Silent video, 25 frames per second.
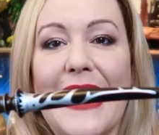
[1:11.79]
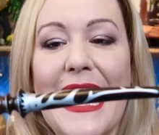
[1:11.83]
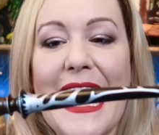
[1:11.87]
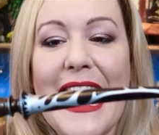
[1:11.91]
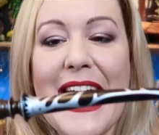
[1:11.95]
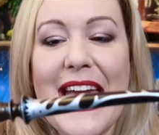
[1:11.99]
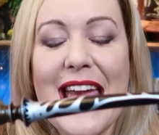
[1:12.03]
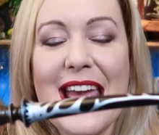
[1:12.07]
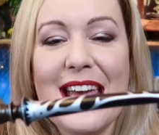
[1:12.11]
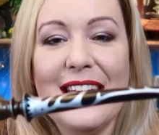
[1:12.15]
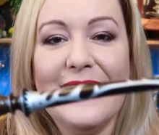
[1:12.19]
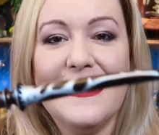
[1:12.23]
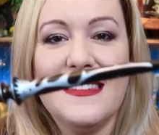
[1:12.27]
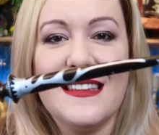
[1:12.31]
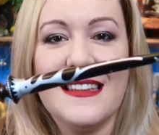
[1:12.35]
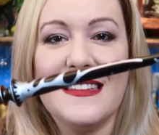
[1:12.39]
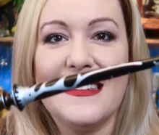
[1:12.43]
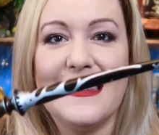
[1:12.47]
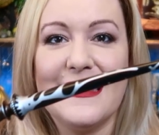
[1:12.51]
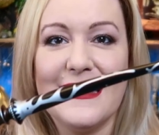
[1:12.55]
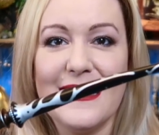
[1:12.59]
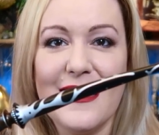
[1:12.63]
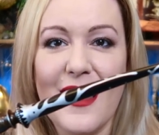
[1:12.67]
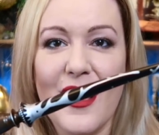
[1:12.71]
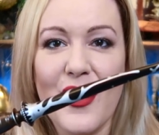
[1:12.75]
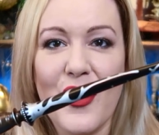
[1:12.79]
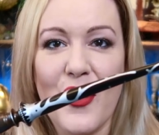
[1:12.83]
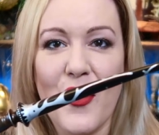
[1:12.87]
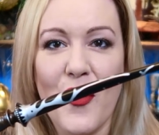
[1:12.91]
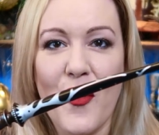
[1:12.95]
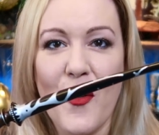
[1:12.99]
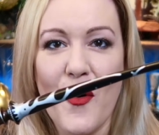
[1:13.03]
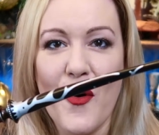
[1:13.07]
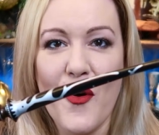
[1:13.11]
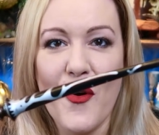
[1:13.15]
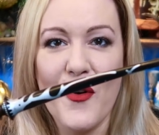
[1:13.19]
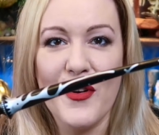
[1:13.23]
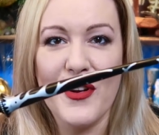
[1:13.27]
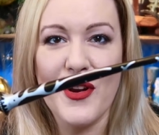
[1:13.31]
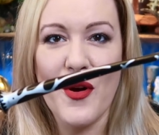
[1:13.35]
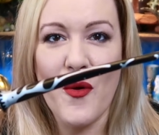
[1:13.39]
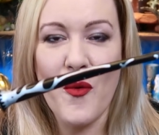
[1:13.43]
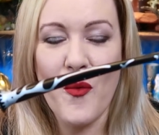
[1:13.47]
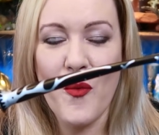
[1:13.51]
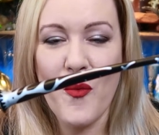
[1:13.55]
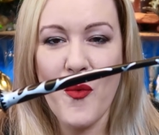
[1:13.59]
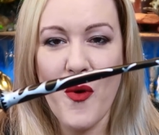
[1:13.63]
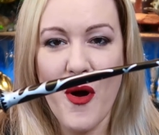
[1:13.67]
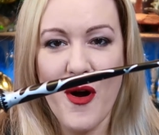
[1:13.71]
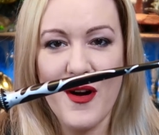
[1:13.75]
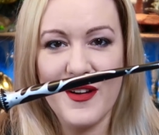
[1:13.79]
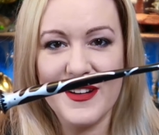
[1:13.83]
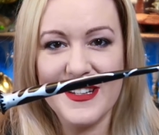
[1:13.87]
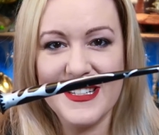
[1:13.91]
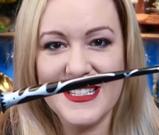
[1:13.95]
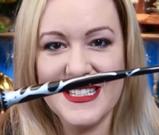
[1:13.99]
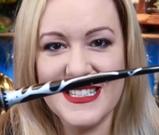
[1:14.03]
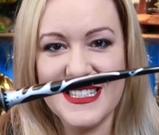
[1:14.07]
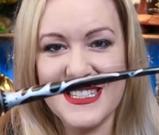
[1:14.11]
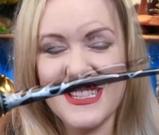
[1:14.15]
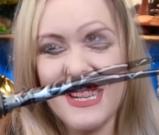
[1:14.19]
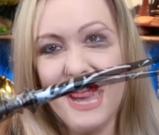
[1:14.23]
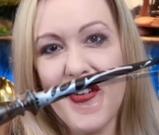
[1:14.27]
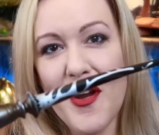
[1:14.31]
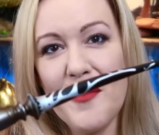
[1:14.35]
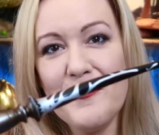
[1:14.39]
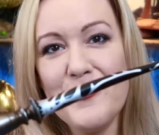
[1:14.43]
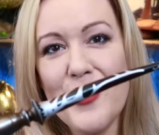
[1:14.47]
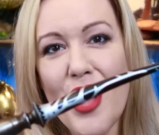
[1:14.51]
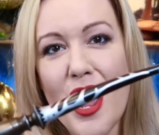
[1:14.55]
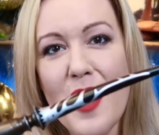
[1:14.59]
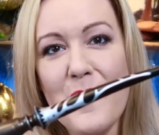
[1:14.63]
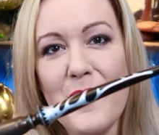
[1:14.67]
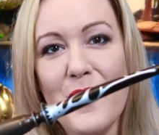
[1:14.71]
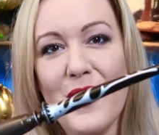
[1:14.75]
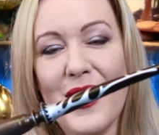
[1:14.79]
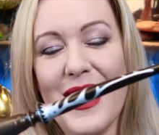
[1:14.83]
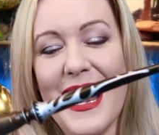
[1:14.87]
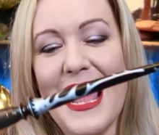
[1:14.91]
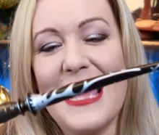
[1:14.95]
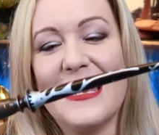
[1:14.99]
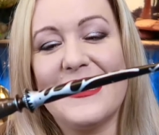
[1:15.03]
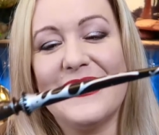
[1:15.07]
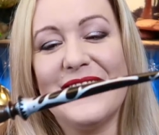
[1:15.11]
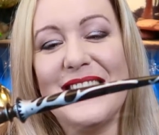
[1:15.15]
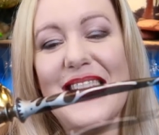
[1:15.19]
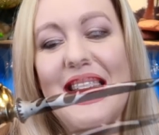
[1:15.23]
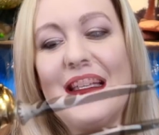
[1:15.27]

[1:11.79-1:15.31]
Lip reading: his Slughorn wand from Noble Collection.